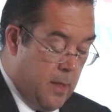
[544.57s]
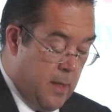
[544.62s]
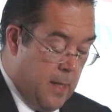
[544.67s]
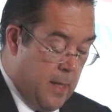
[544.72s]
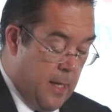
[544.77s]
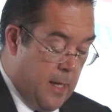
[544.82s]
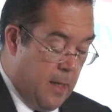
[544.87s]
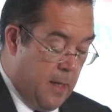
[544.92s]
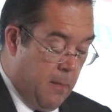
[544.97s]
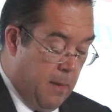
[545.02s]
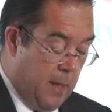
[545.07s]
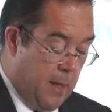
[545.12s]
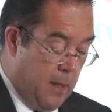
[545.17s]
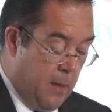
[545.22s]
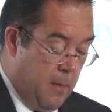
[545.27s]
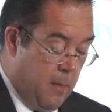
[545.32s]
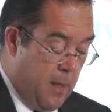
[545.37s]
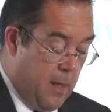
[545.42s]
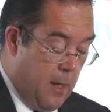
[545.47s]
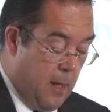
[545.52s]
and
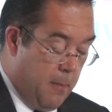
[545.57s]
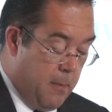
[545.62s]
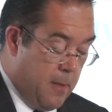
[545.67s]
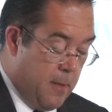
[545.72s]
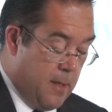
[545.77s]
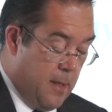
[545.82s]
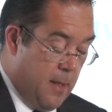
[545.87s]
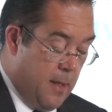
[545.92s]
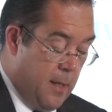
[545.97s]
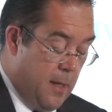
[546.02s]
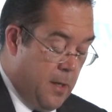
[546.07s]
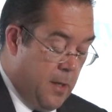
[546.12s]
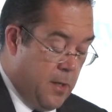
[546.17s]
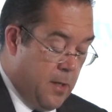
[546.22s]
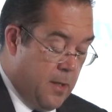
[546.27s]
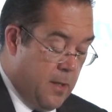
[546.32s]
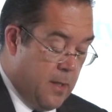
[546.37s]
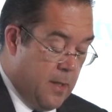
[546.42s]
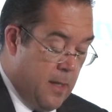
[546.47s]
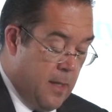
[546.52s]
multimedia
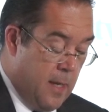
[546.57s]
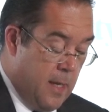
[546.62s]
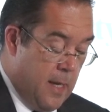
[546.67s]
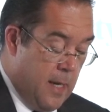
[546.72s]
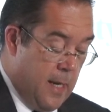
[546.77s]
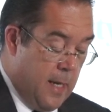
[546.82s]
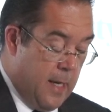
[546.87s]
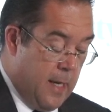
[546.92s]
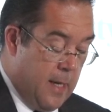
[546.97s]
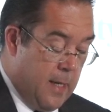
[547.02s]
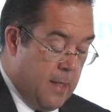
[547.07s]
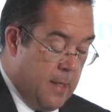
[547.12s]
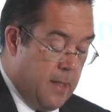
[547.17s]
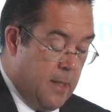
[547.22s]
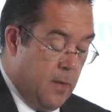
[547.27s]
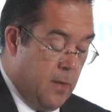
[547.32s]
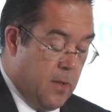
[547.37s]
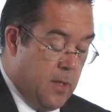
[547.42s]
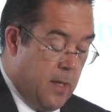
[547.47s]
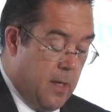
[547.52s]
presentations enhance the
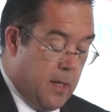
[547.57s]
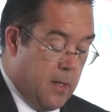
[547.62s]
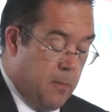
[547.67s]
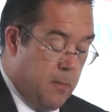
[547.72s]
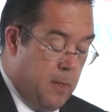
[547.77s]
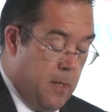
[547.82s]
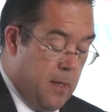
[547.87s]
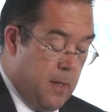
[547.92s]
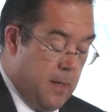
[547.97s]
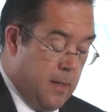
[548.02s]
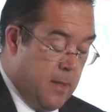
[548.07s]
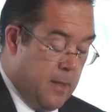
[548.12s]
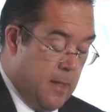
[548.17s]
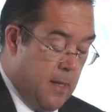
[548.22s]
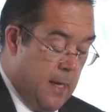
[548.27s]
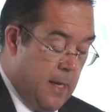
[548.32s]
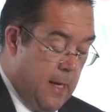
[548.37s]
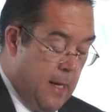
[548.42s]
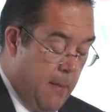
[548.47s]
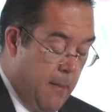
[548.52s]
user experience,
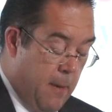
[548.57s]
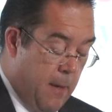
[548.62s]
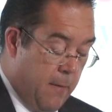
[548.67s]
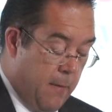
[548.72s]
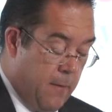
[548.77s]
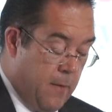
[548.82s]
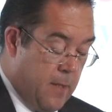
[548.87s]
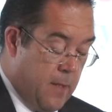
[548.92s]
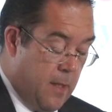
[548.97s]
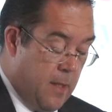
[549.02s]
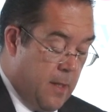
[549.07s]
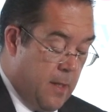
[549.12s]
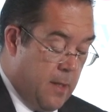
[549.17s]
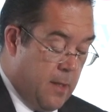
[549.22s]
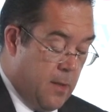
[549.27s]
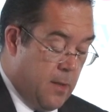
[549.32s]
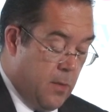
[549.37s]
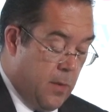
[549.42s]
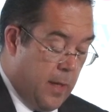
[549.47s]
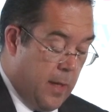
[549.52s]
enabling
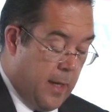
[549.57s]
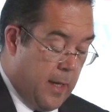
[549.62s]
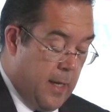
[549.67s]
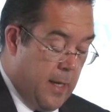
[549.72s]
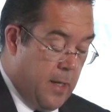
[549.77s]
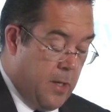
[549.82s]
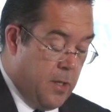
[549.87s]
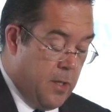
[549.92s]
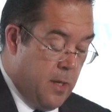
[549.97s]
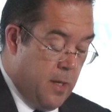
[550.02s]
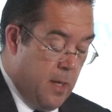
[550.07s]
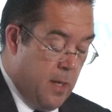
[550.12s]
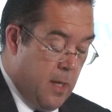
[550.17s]
visitors to engage